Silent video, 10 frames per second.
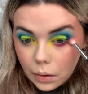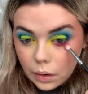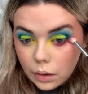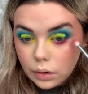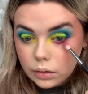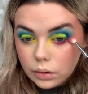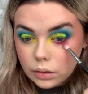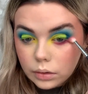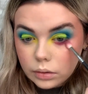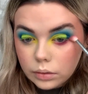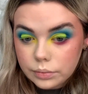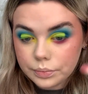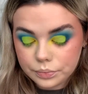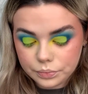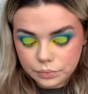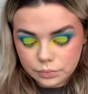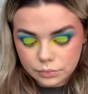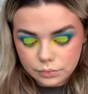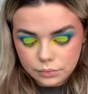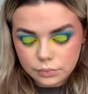and taking the shade Foolish,
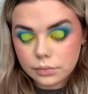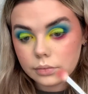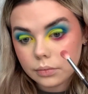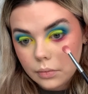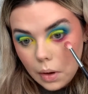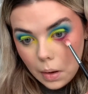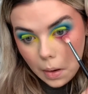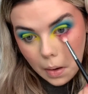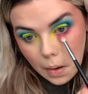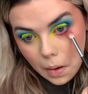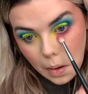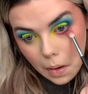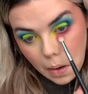which is just a lighter